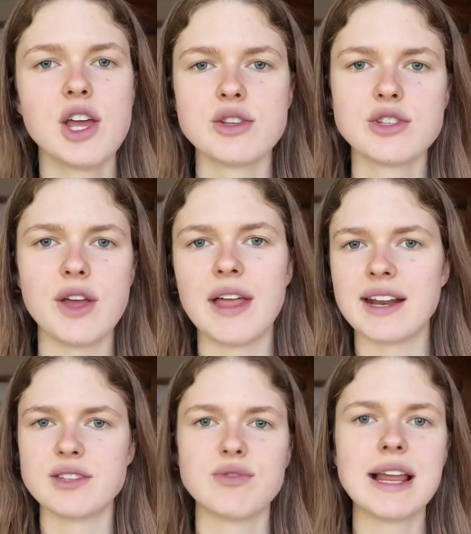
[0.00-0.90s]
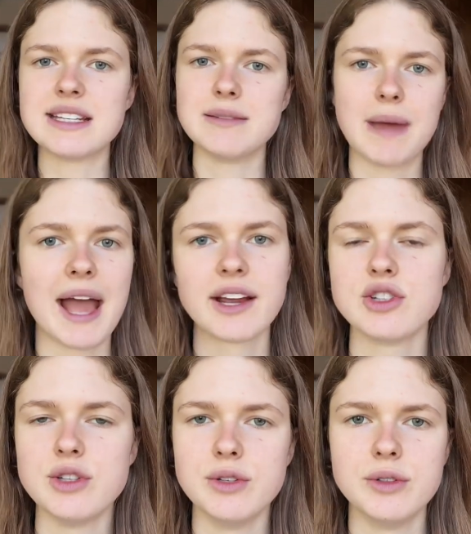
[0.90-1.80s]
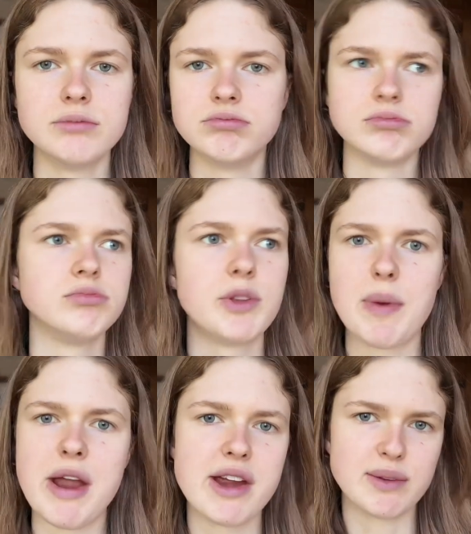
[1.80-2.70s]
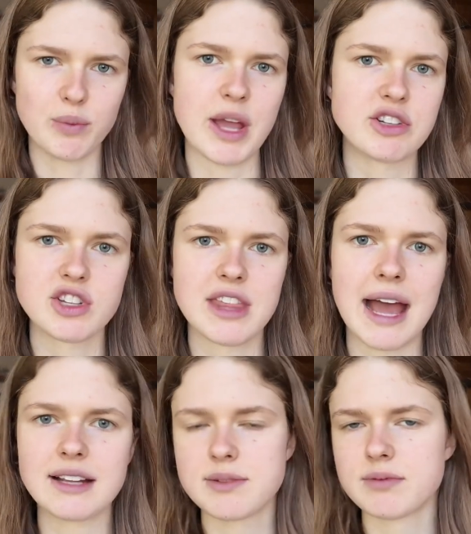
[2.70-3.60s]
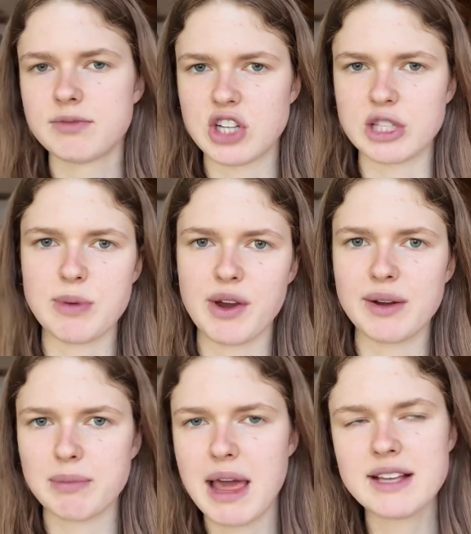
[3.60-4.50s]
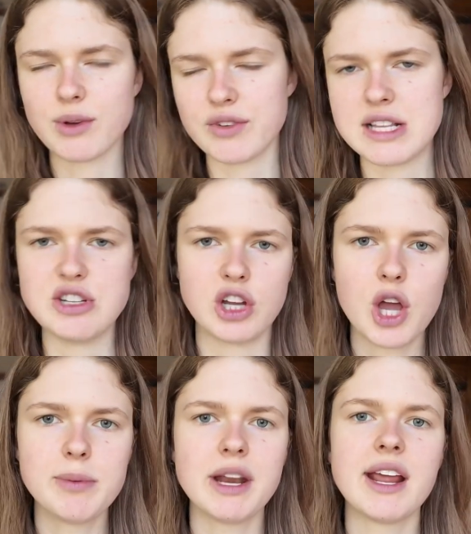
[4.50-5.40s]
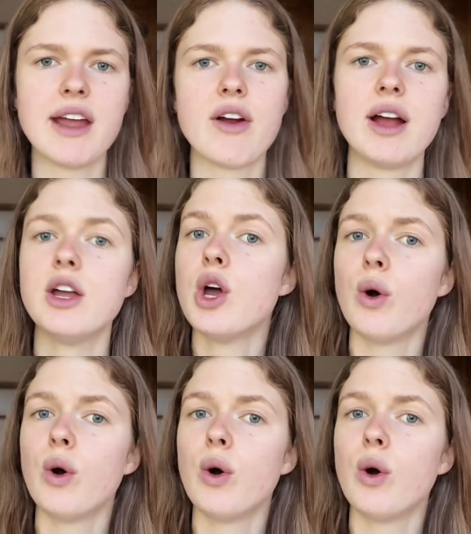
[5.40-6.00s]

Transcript: So that is relating back to the period in which that Shakespearean play, so obviously Jacobean era,